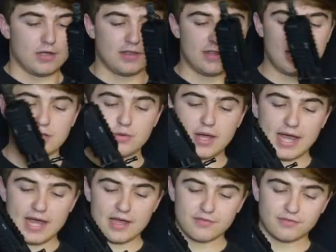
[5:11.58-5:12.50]
Then you
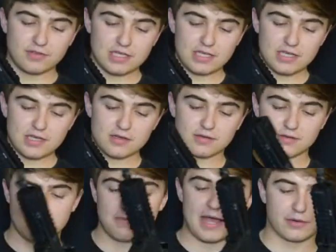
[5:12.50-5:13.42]
have the
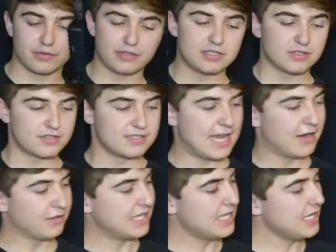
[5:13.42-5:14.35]
mag release just
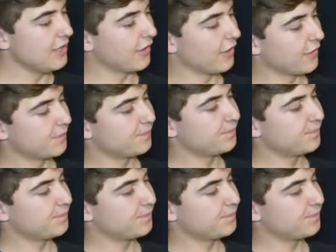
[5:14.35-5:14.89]
down here,